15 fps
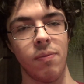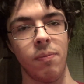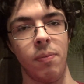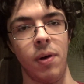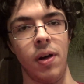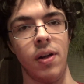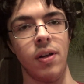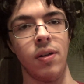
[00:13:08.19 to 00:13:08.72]

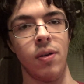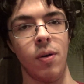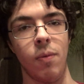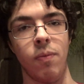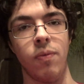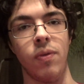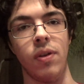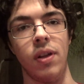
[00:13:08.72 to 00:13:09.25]
But
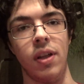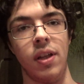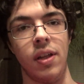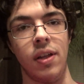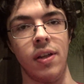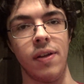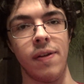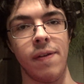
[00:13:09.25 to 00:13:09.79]
hopefully,
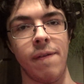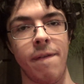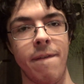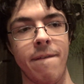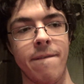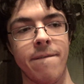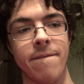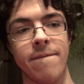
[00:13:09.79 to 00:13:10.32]

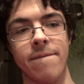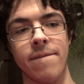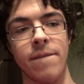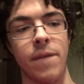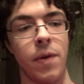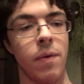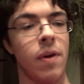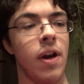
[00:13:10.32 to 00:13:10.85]
if
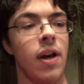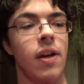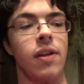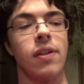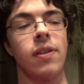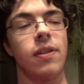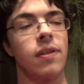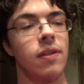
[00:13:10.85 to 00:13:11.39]
you
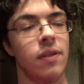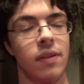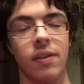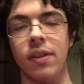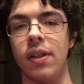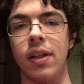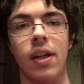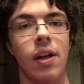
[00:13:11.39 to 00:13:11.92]
guys
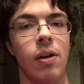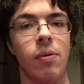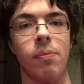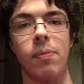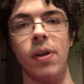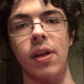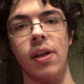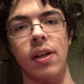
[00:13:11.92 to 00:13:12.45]
can help
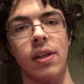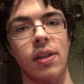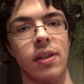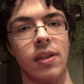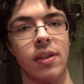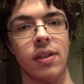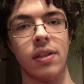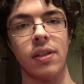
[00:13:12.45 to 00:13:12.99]
me
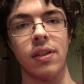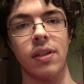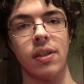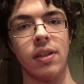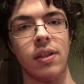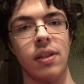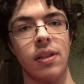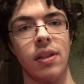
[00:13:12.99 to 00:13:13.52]

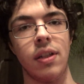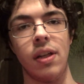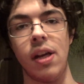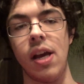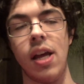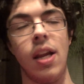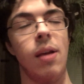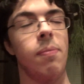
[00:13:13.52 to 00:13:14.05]

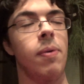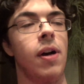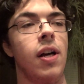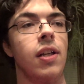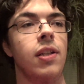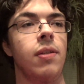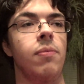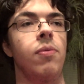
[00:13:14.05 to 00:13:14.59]
any
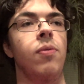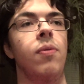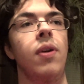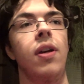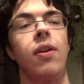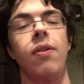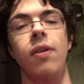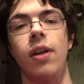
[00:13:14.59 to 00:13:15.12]
possible
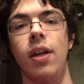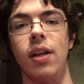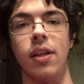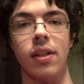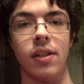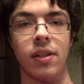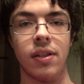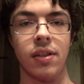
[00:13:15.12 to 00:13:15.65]
way you
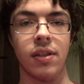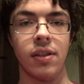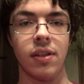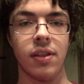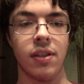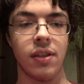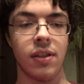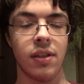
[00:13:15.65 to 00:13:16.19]
can,
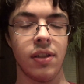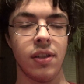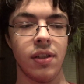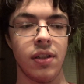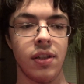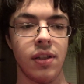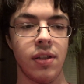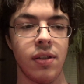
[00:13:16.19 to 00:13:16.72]

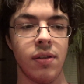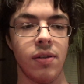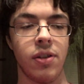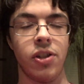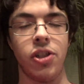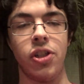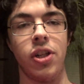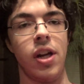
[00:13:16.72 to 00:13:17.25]

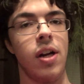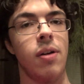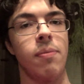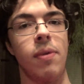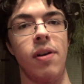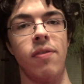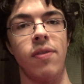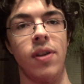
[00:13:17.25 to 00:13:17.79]
share
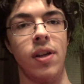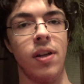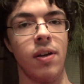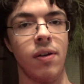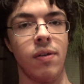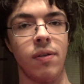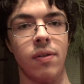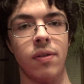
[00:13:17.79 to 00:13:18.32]
my
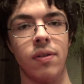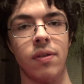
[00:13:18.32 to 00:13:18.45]
video.